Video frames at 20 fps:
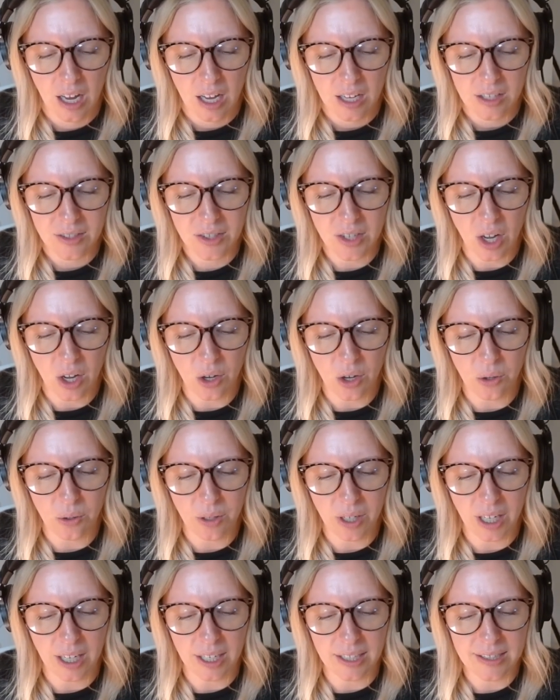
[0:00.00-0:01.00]

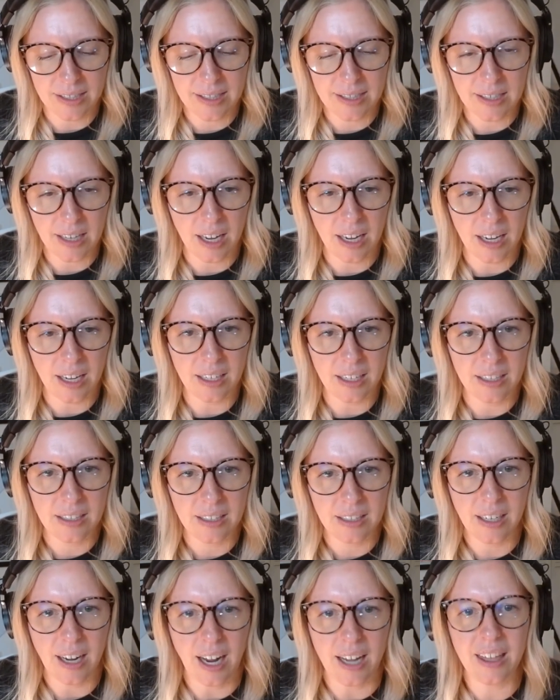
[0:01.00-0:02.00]
So
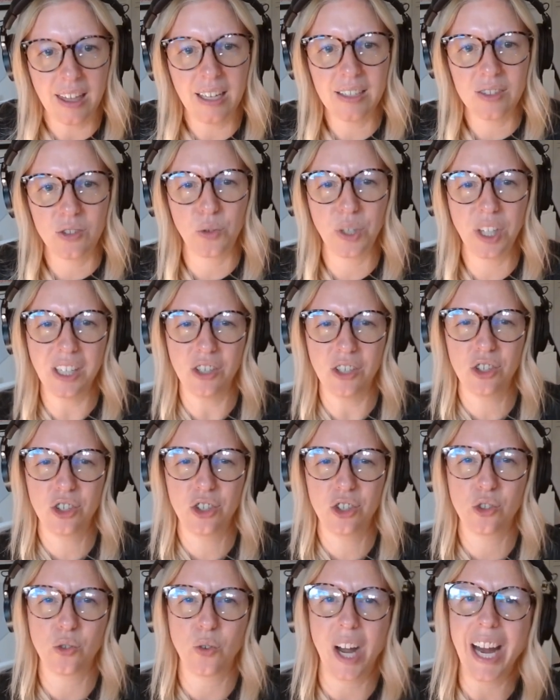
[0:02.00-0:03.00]
I think it's really
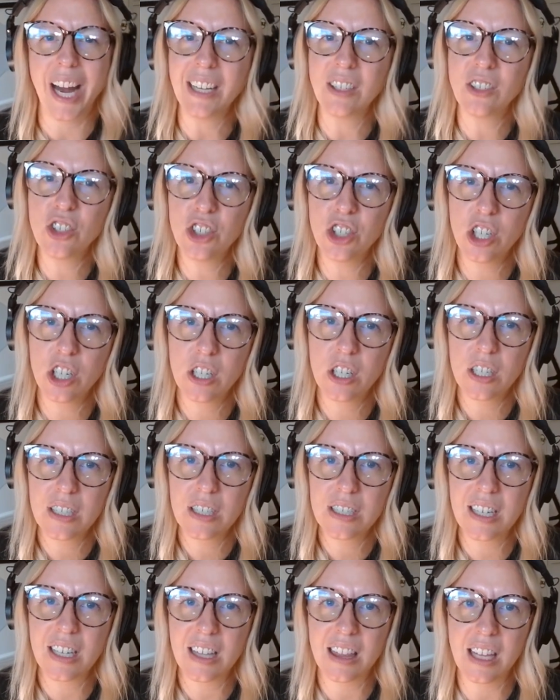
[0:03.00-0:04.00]
strange
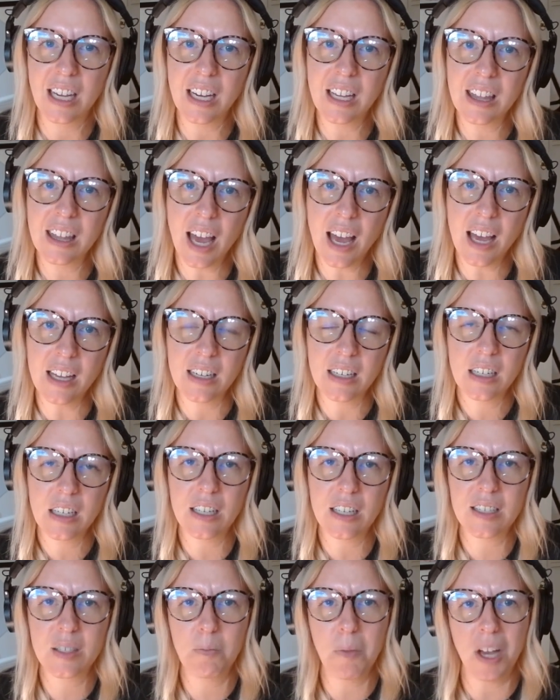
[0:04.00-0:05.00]
to think that,
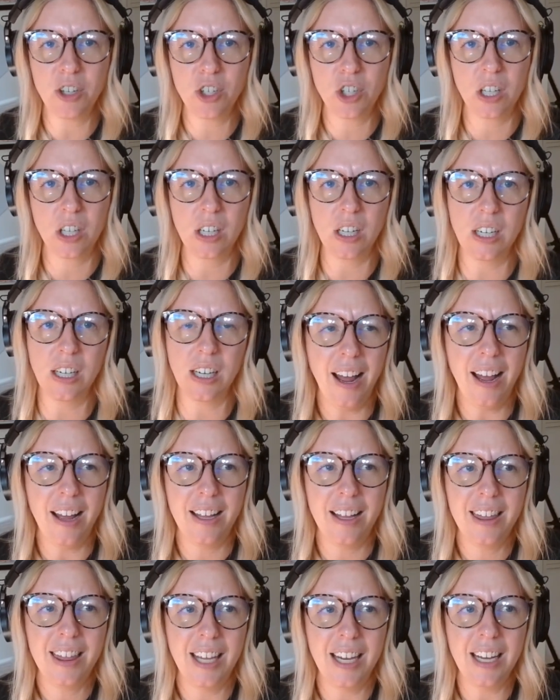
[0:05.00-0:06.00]
especially
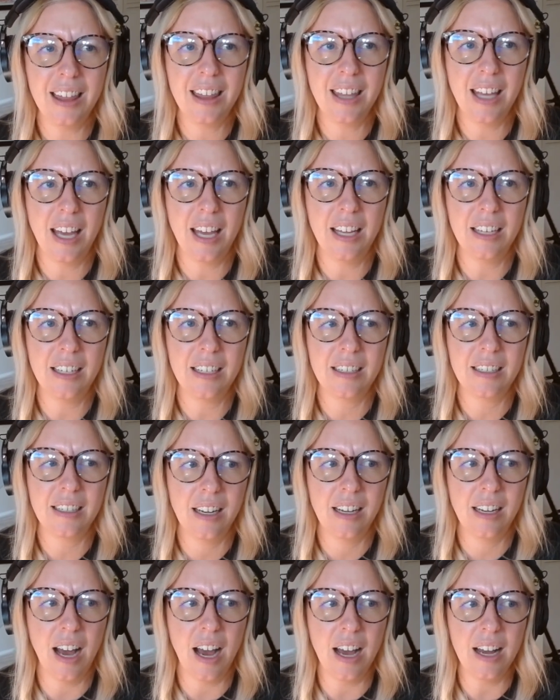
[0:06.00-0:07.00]
I think that
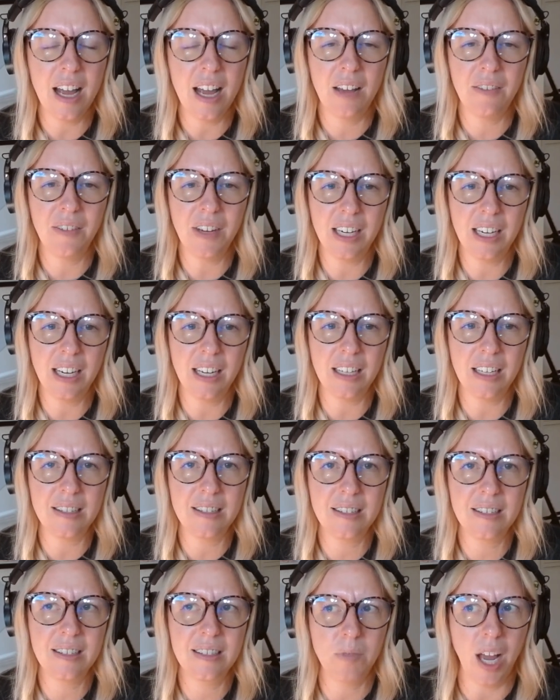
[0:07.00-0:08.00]
not having
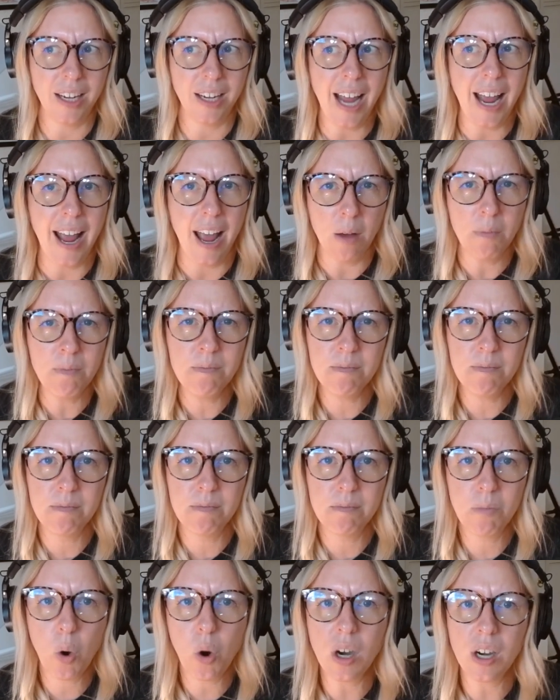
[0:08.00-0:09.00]
kids, I am
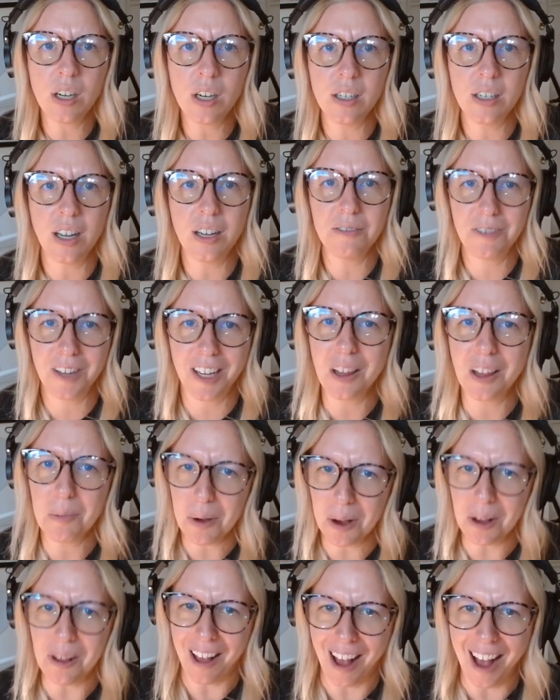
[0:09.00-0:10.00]
more
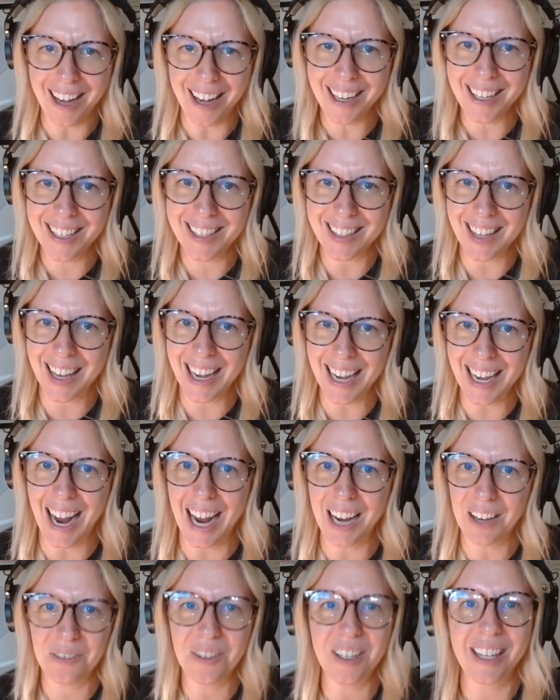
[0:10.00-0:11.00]
available. Honestly,
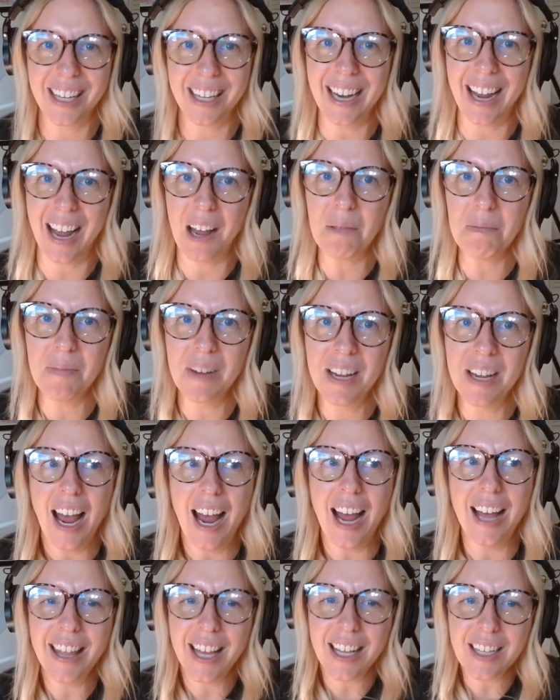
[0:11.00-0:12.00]
I really am.
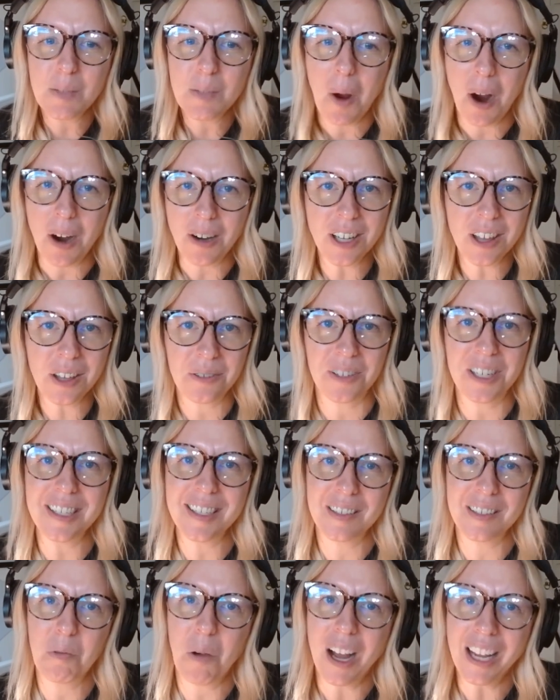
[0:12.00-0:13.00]
And that's part of the
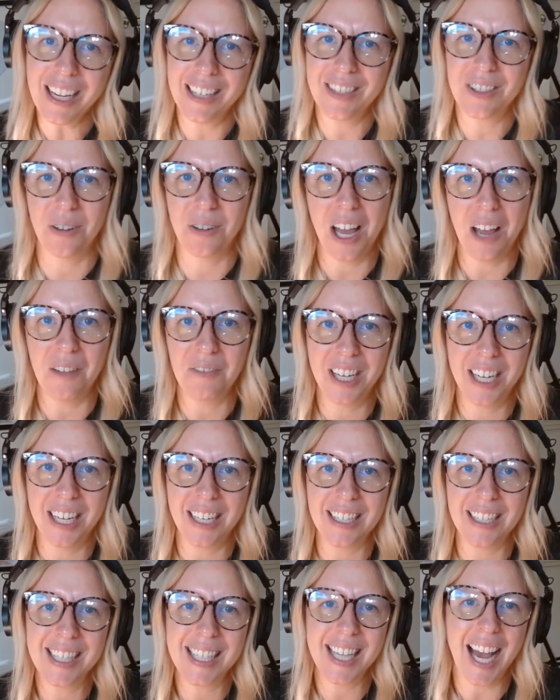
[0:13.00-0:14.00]
reason why I don't have
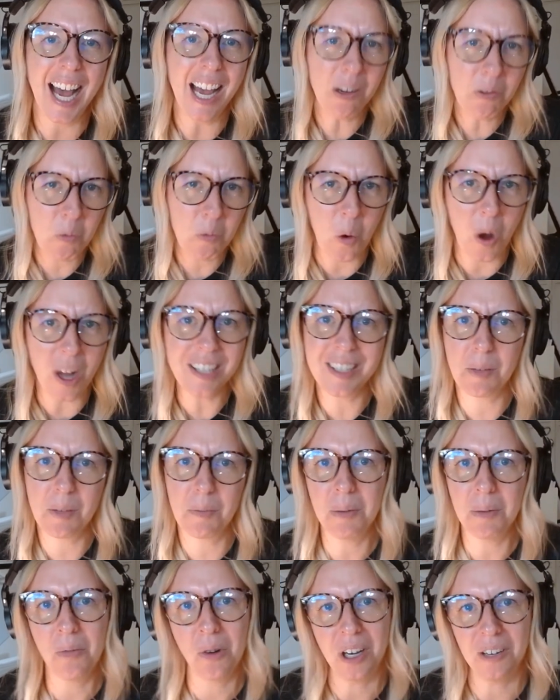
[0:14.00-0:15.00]
kids. I want to
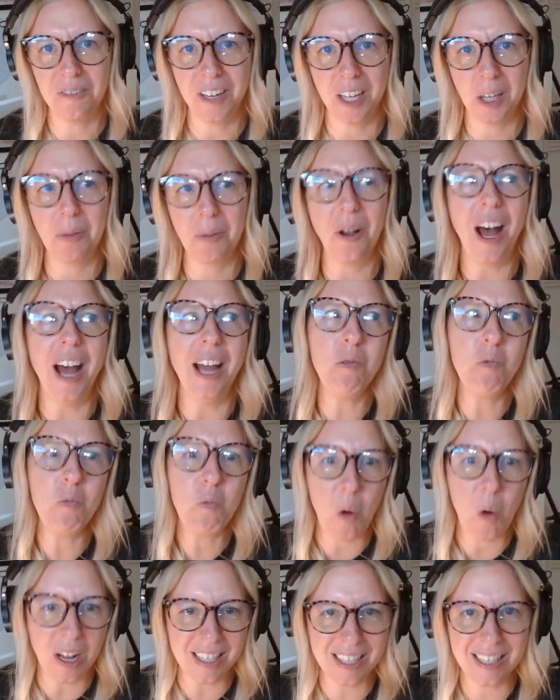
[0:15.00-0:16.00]
be more available. I
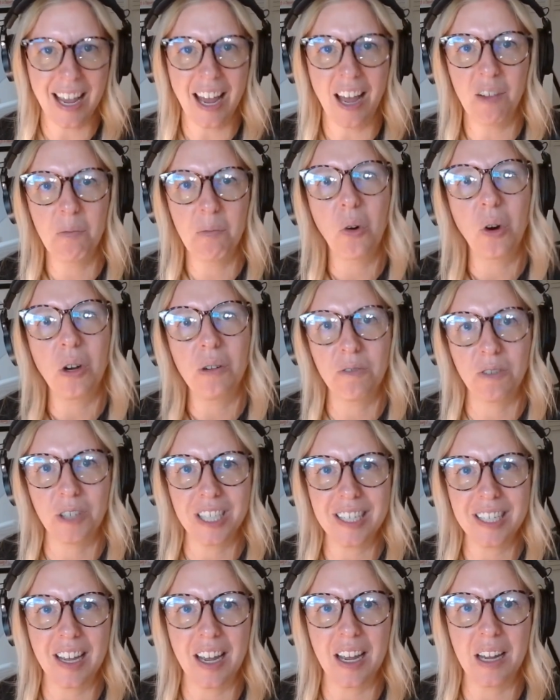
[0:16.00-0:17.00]
want to have more
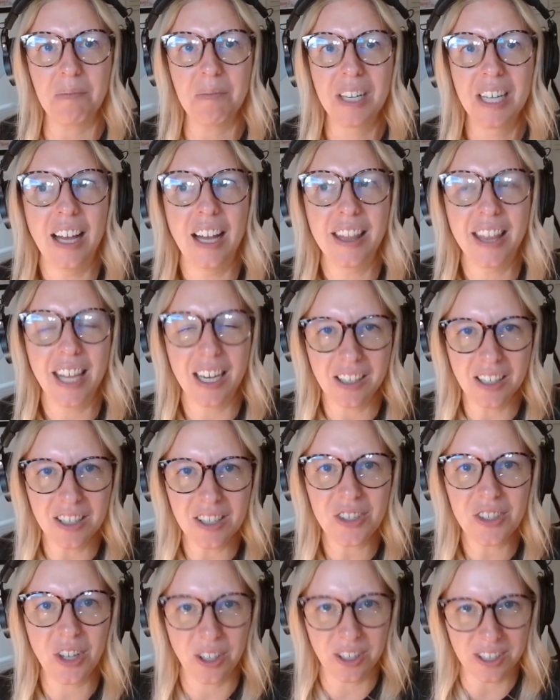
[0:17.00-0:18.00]
free time. There are
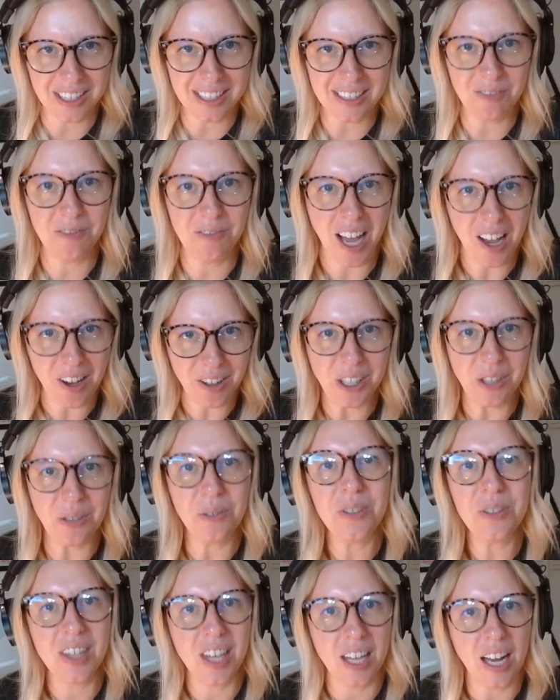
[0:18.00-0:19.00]
certain
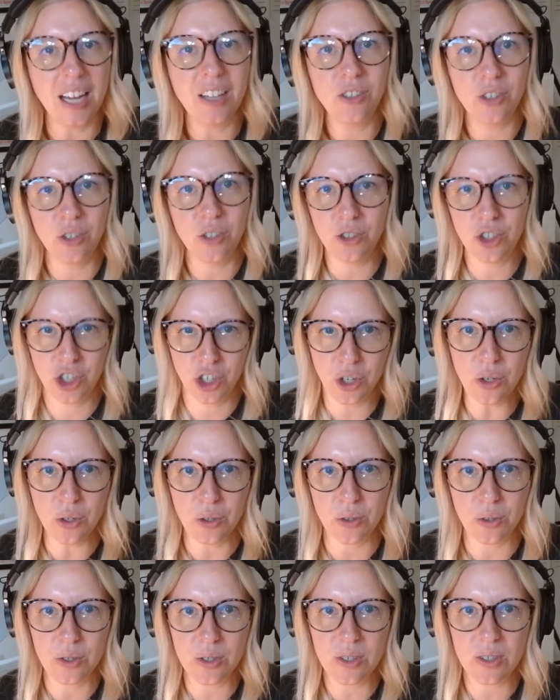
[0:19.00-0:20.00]
values that I do
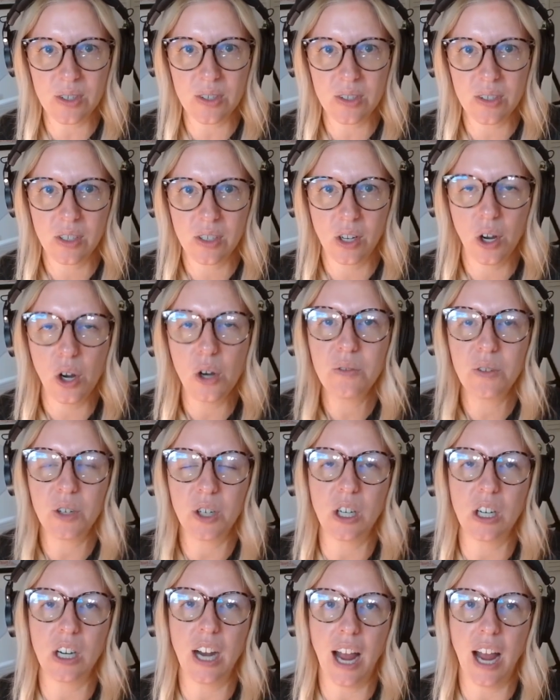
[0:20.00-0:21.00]
choose
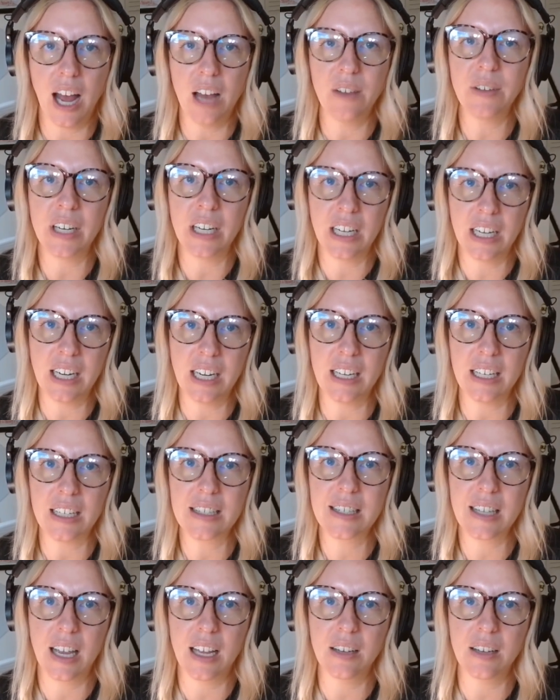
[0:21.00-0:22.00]
over having
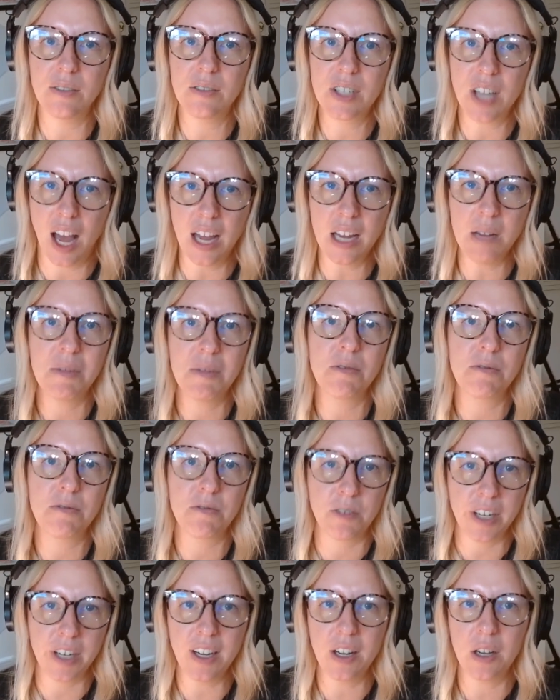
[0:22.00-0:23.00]
kids, and time and
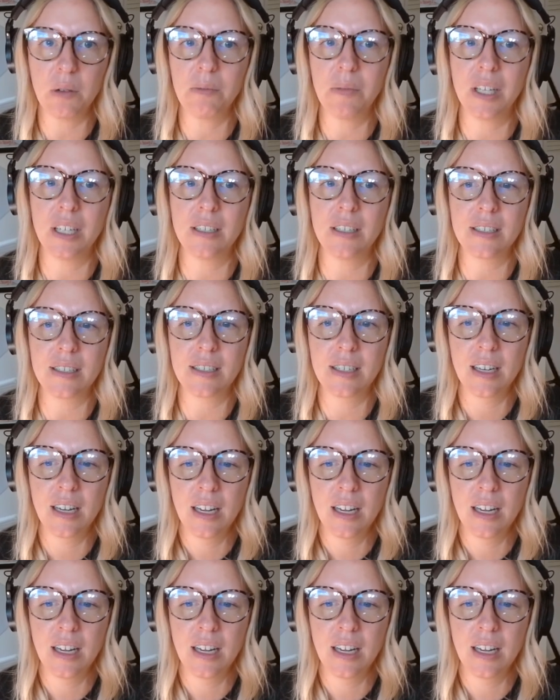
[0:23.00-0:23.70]
freedom and